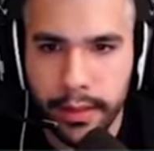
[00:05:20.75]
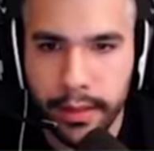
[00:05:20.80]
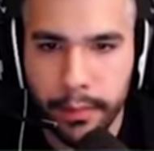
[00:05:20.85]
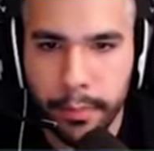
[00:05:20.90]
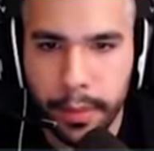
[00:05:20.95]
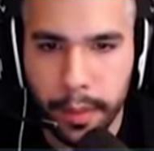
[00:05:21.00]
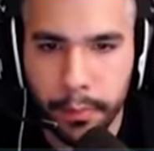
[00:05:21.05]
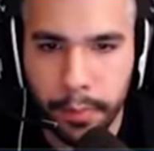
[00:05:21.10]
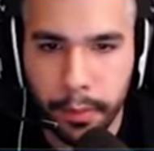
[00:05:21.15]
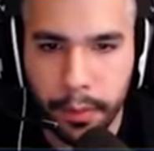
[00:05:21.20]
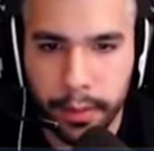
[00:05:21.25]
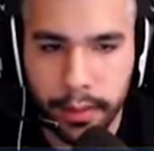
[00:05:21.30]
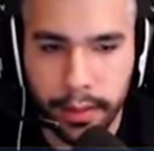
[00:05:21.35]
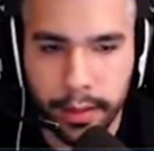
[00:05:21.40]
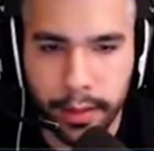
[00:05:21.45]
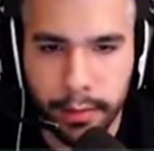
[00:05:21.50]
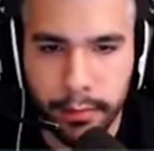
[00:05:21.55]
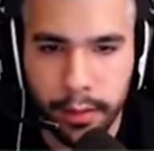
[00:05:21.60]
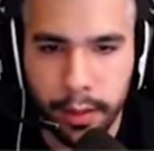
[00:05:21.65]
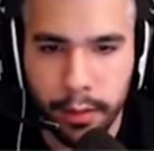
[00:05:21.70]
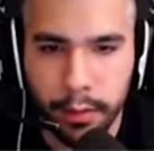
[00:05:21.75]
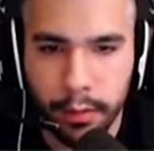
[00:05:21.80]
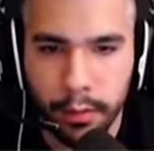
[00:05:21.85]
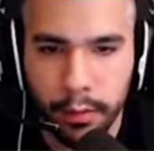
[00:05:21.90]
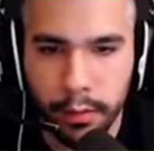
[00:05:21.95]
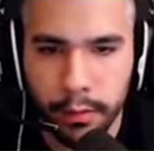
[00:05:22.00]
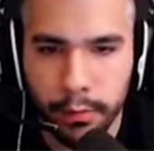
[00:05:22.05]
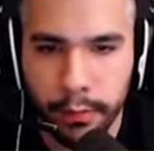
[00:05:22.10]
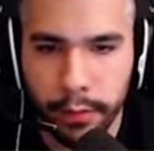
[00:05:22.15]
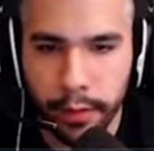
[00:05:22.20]
that people seem
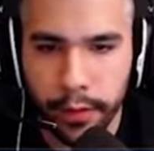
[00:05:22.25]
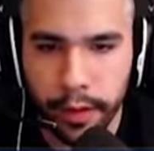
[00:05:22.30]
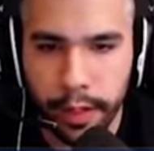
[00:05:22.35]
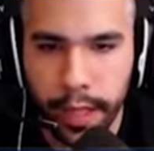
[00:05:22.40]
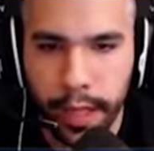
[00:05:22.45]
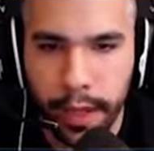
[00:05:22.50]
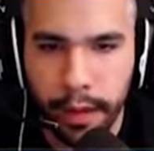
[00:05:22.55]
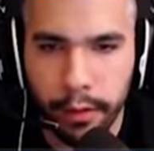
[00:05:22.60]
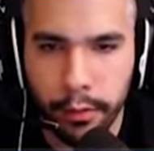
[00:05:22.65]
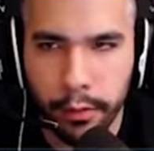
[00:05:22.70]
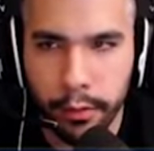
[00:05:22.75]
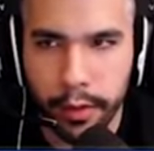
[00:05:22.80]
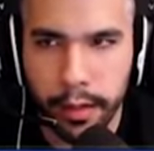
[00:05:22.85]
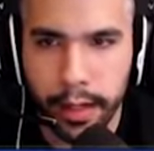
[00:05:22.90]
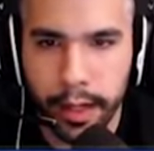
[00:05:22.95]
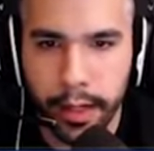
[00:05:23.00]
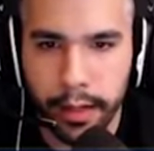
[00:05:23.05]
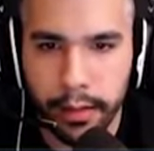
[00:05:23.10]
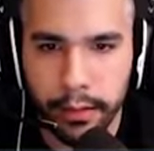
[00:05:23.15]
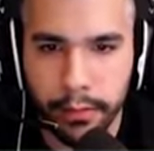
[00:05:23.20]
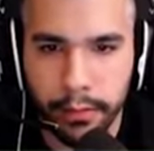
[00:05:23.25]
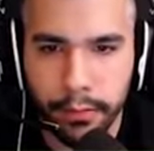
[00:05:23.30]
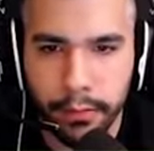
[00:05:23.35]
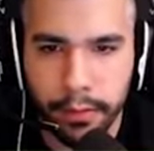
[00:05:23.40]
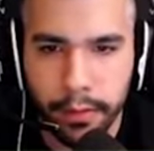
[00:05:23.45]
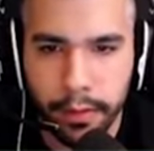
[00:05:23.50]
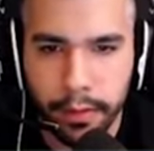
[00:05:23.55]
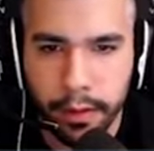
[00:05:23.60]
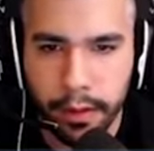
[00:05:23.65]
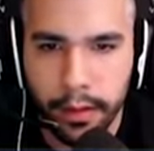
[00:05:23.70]
to forget or kind of
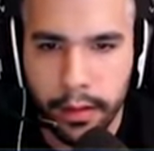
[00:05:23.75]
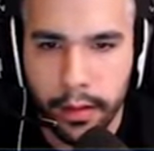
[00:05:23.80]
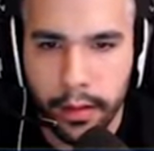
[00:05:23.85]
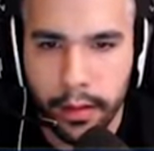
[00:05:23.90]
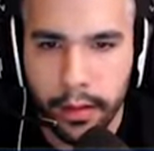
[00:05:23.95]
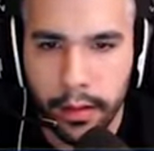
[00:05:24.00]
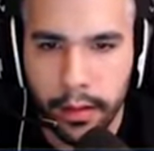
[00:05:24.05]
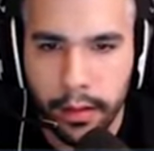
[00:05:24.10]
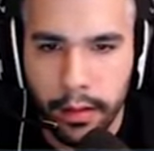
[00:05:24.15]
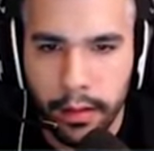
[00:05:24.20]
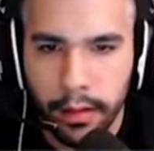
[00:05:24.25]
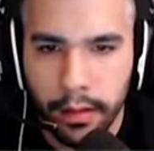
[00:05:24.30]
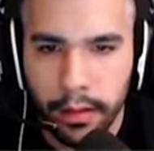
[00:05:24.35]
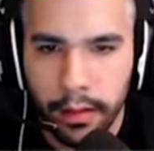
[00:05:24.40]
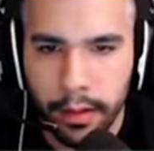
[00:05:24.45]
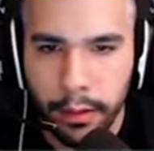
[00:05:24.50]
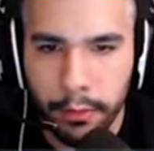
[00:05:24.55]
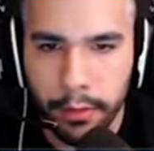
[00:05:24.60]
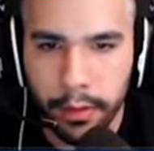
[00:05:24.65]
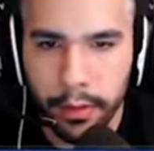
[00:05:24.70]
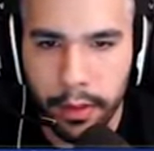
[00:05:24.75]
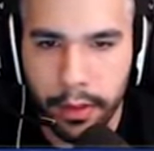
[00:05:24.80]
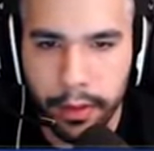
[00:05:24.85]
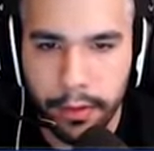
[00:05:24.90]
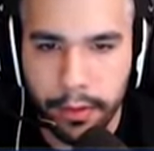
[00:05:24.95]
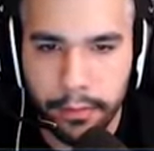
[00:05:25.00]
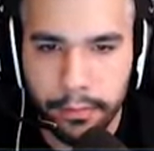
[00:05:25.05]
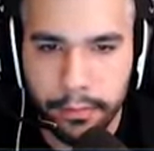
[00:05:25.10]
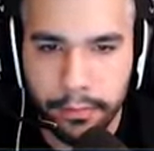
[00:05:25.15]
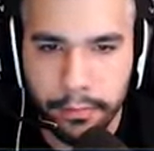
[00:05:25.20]
not really